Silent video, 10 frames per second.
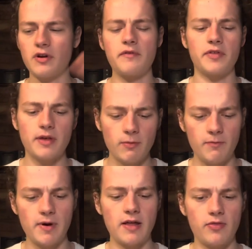everything we've
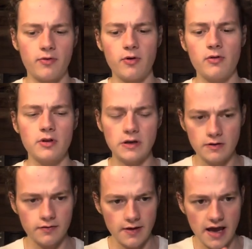been through, and
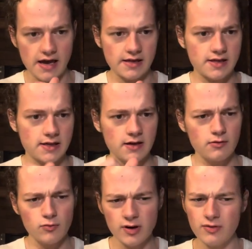you ask,
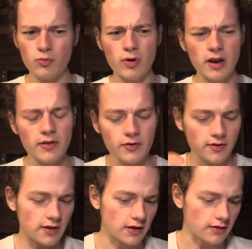what other
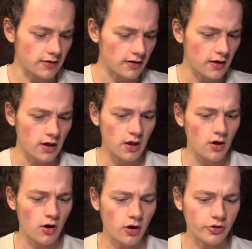teas
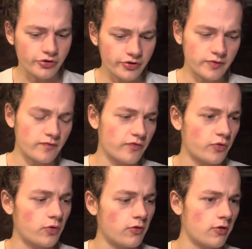are good
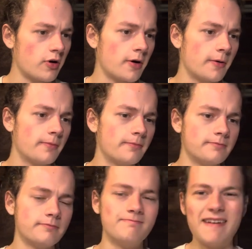for
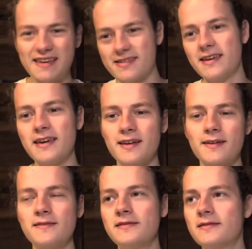
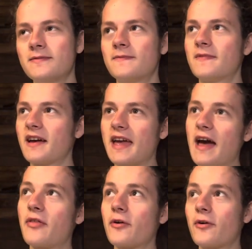mixing
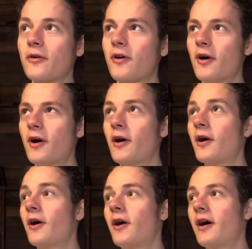together,
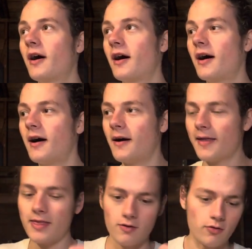
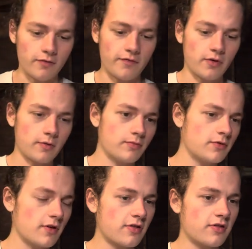or for
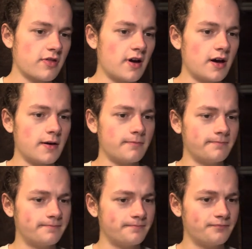just,
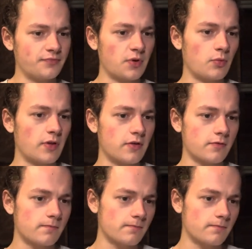whether